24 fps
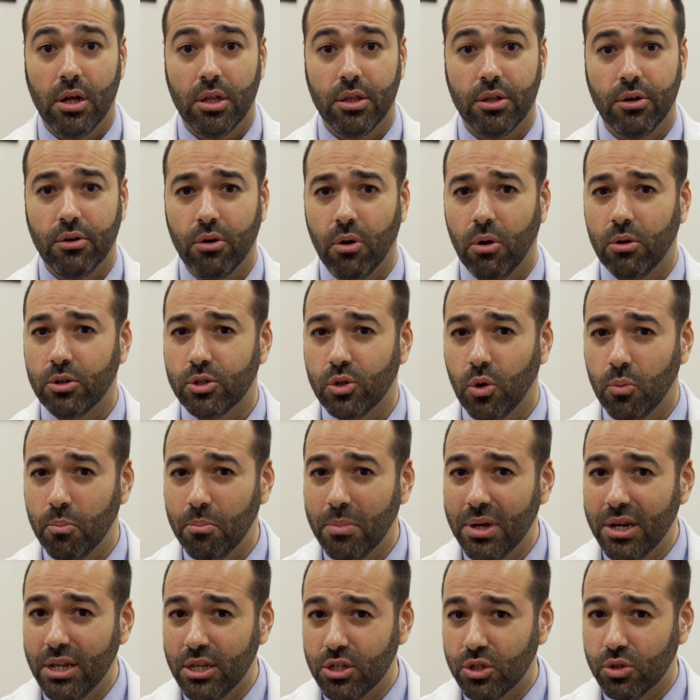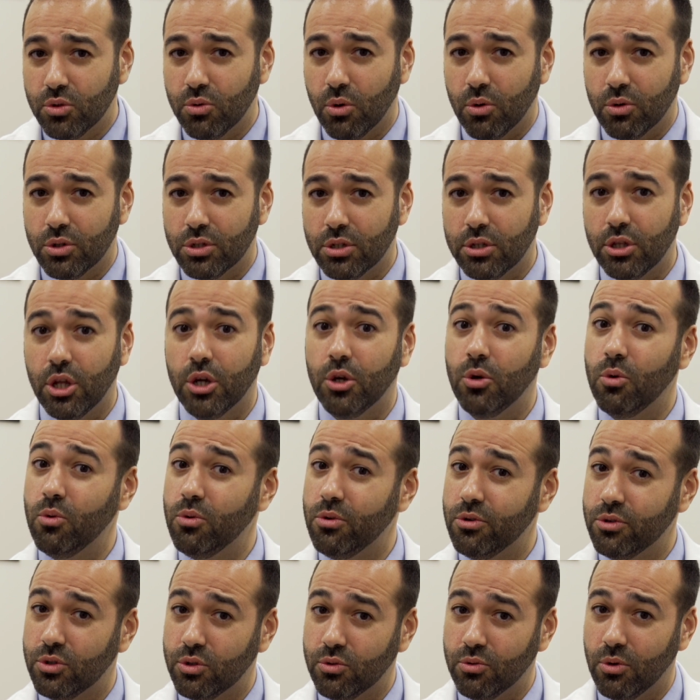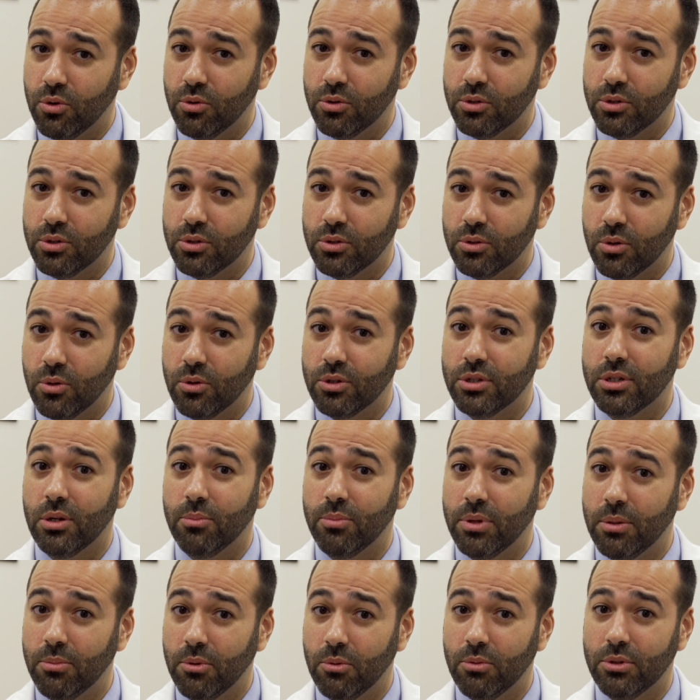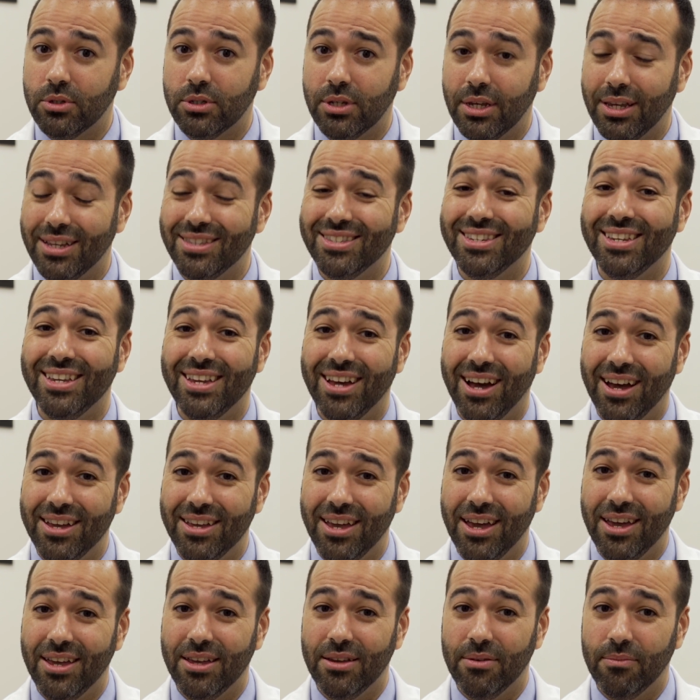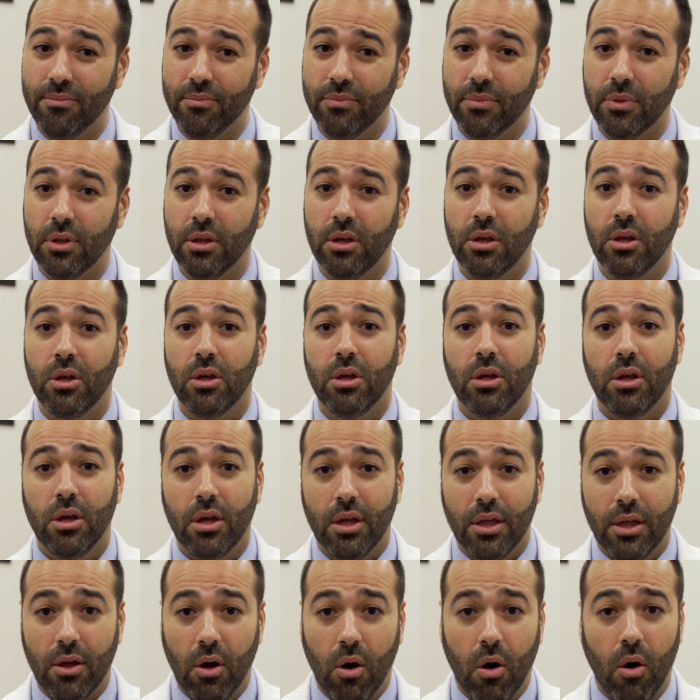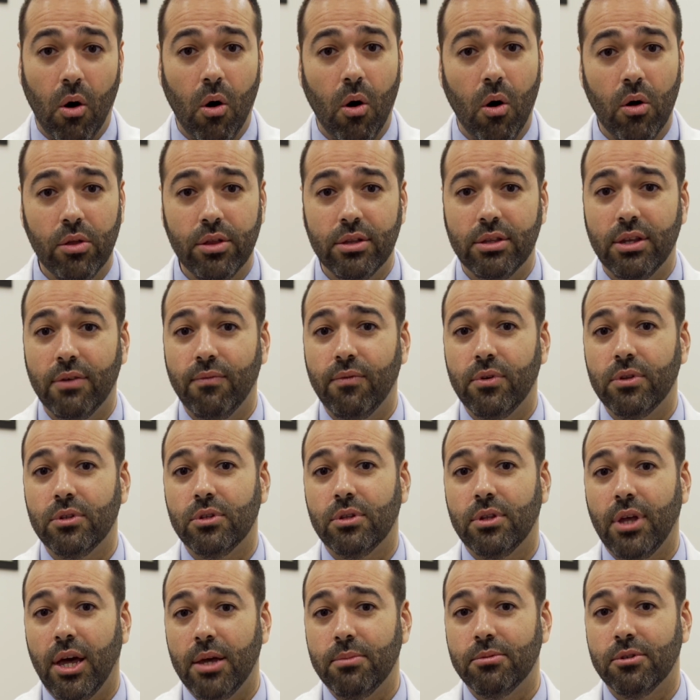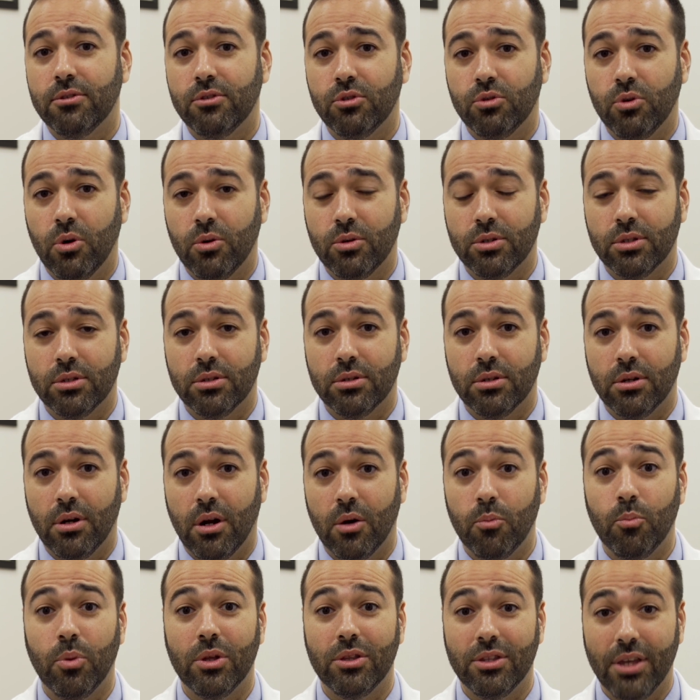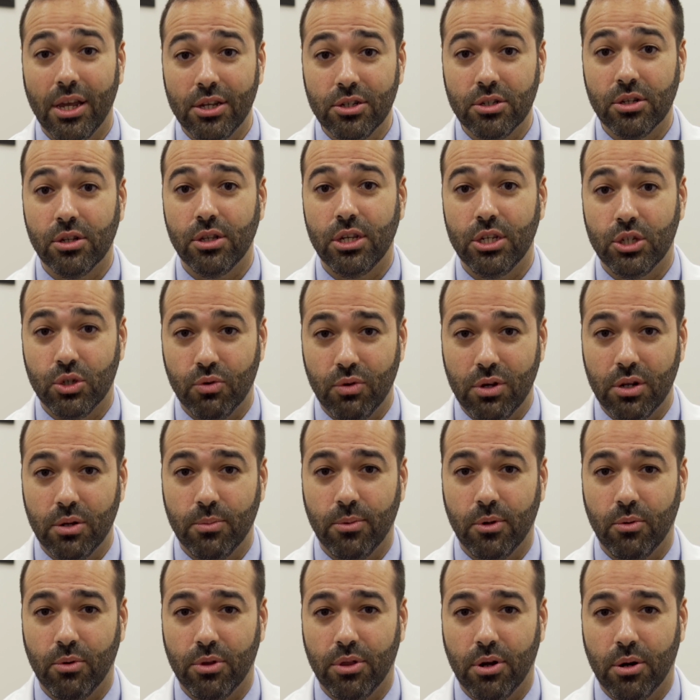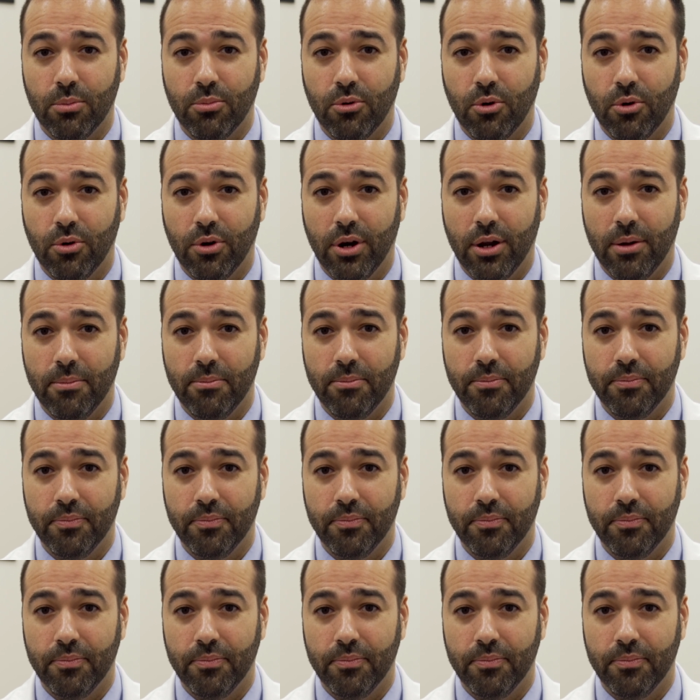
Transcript: There are also mini strokes, lacunar strokes, or some people will say a TIA. All the different types of strokes are potentially treatable with our program.